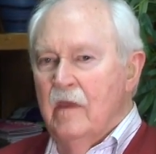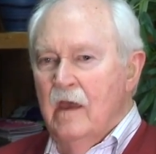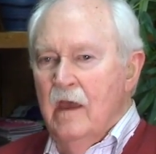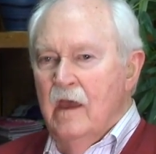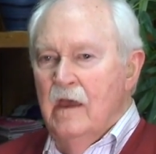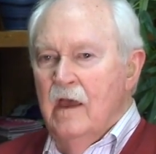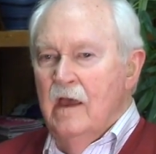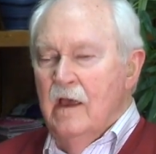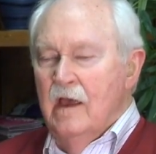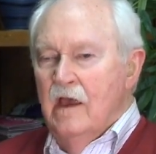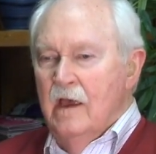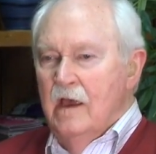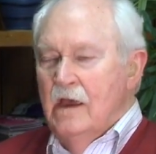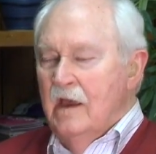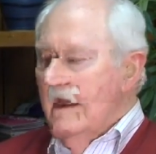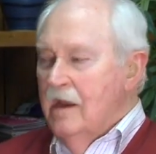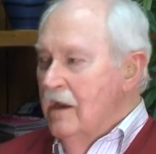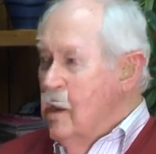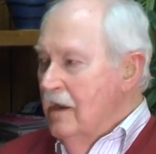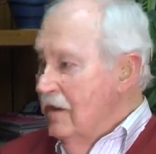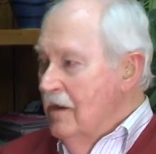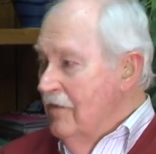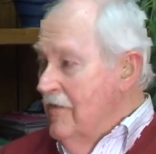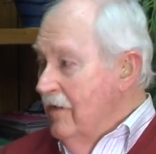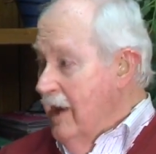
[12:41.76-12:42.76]
It's free,
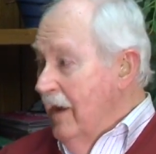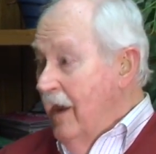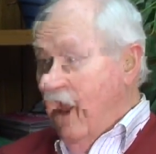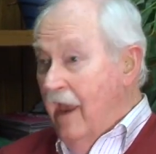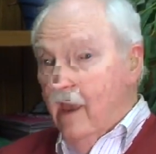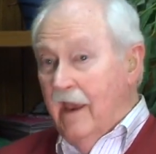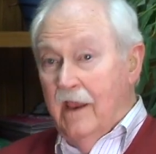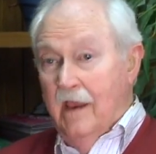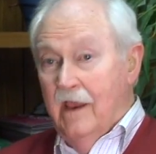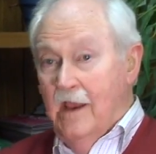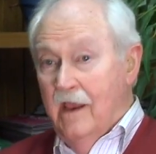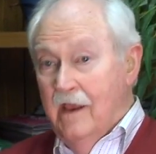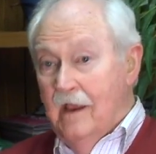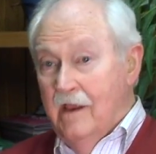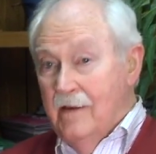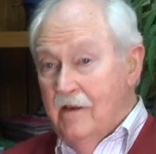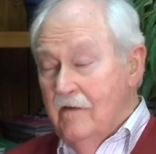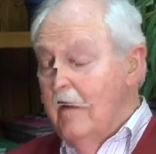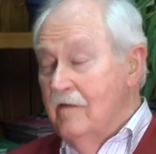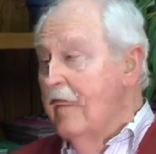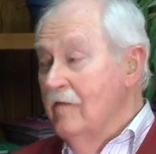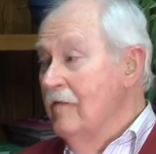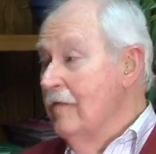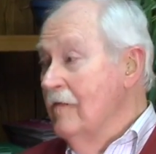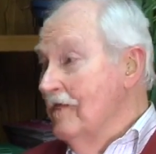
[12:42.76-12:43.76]
and that's a
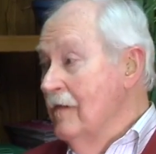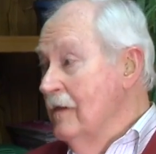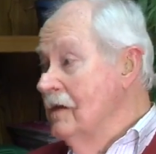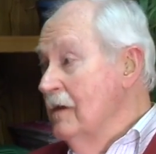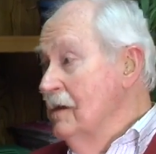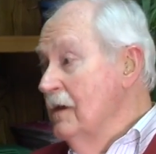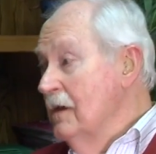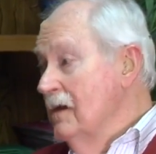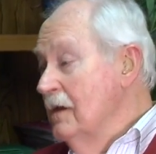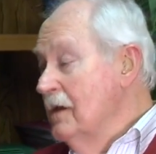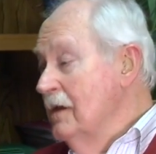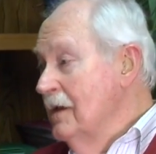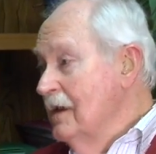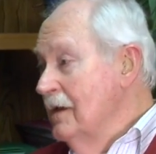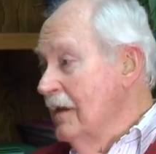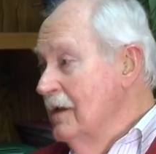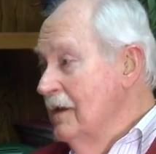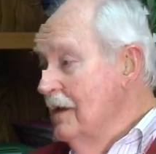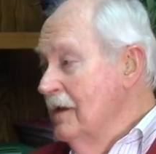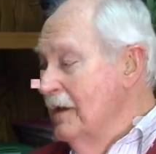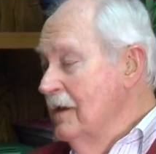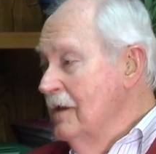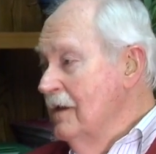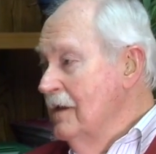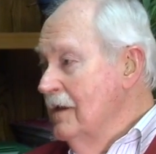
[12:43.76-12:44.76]
special service because in
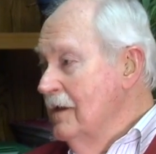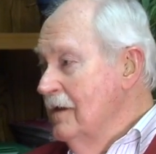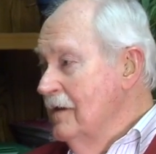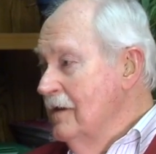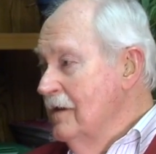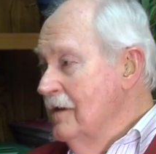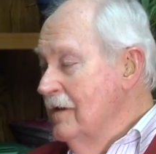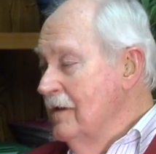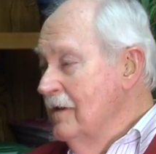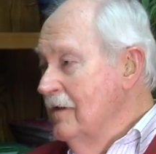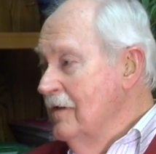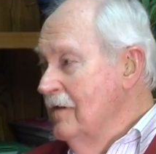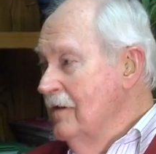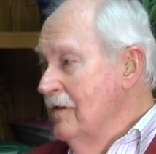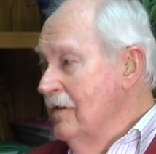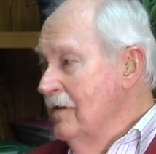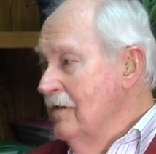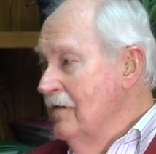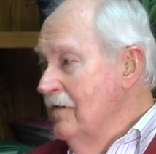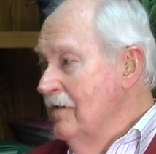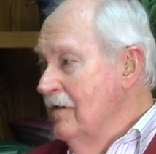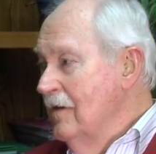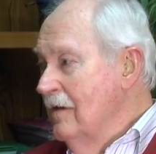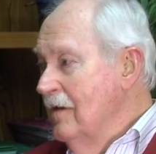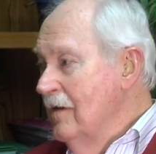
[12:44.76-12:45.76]
some states you have to pay
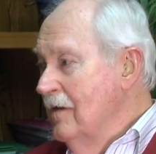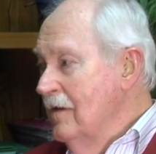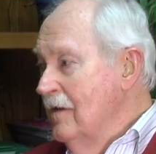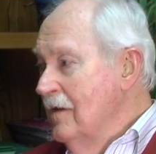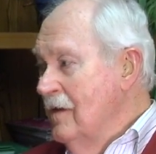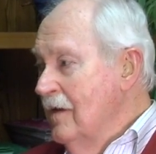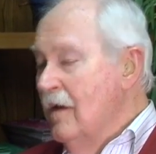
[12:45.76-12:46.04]
for it.